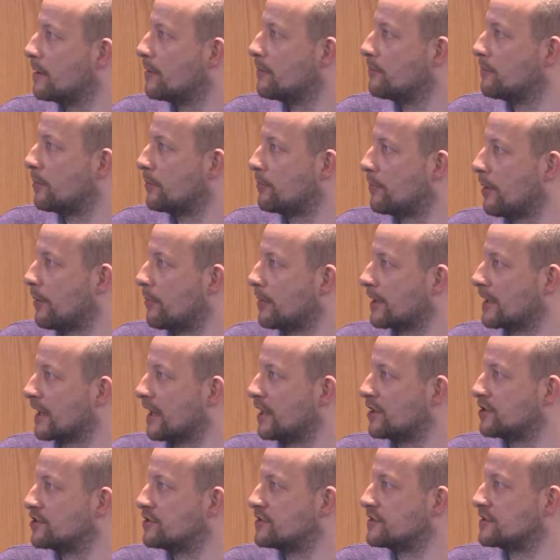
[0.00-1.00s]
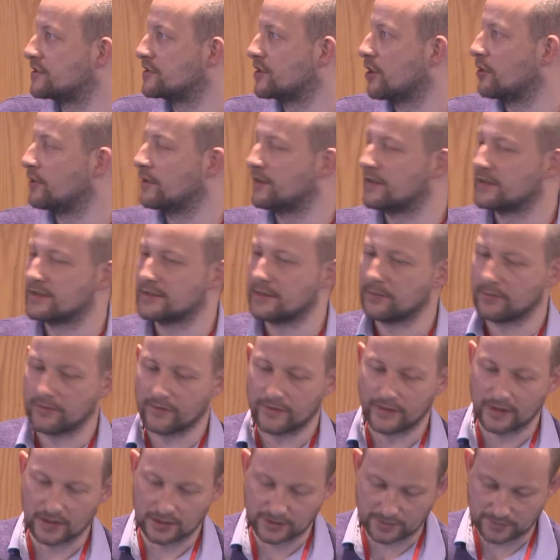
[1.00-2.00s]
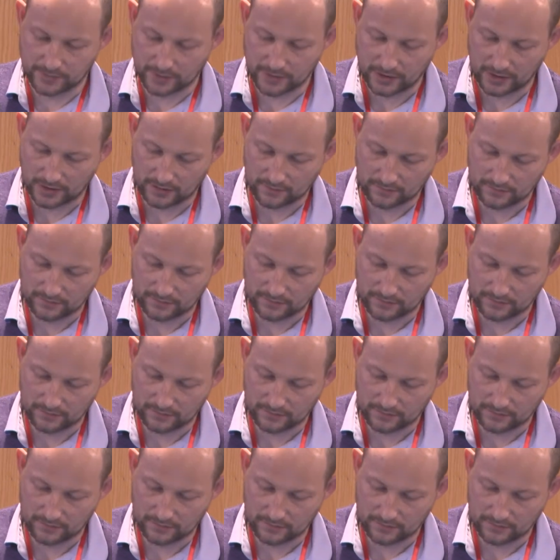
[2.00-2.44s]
But publications is only the tip of the iceberg.